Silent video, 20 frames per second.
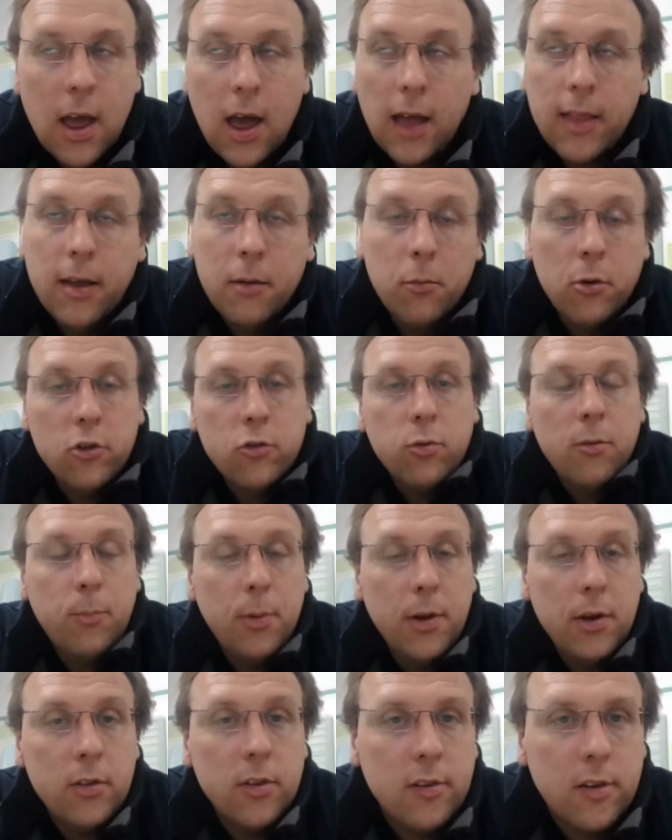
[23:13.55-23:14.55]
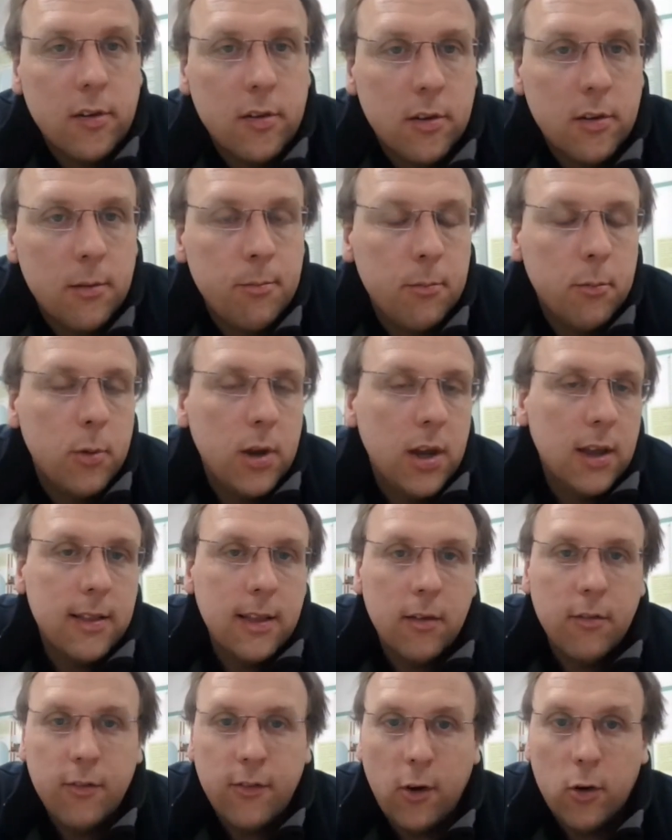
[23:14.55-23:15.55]
And then once we've built the system, we can
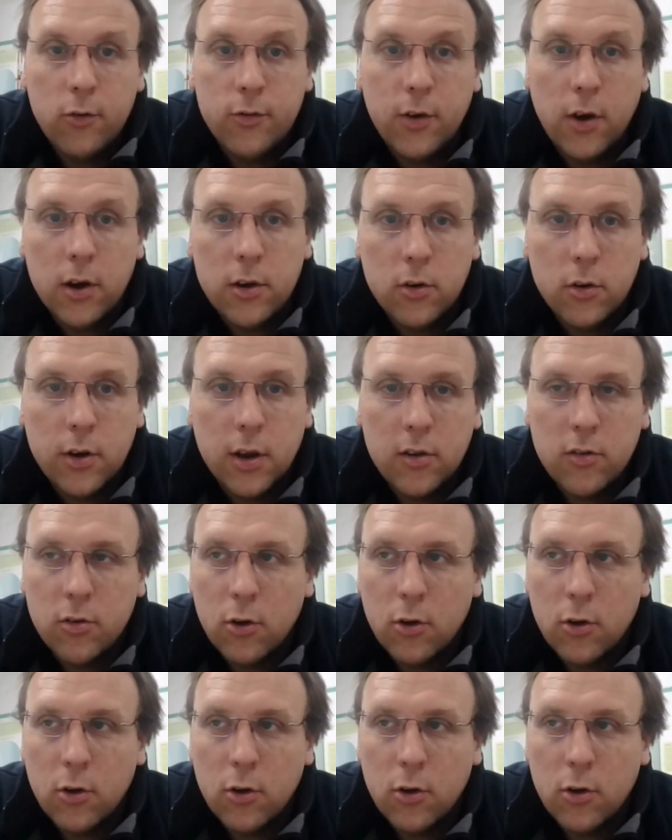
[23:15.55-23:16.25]
then fault find on it.